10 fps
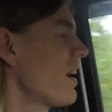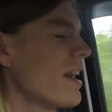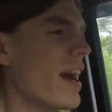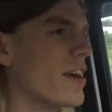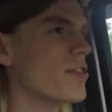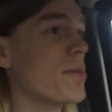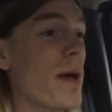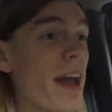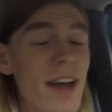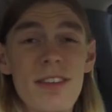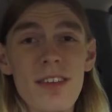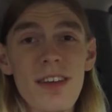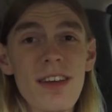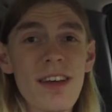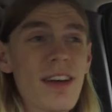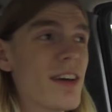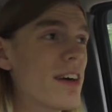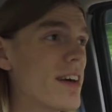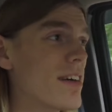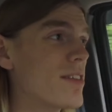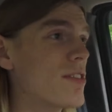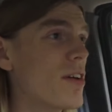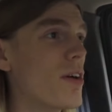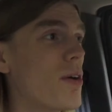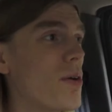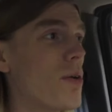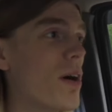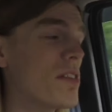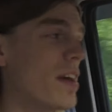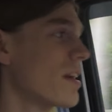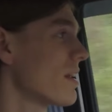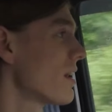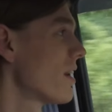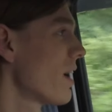it actually passed, so I'll take it.